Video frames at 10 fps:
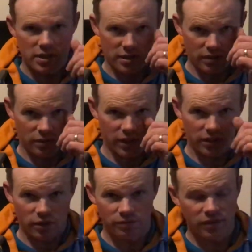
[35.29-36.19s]
So I thought
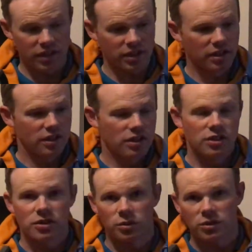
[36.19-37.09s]
I'd go for the
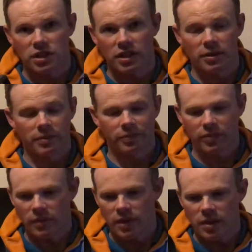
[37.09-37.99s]
shorter
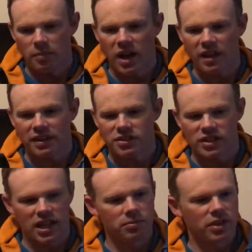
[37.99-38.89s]
bar this
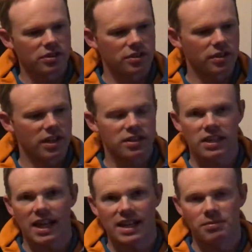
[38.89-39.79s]
time because you get
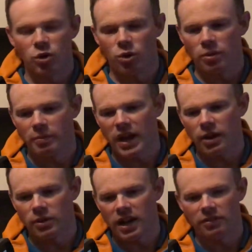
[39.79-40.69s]
slightly more
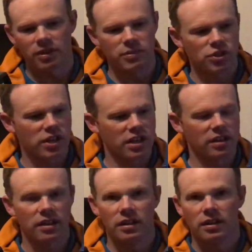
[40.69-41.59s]
power out of the machine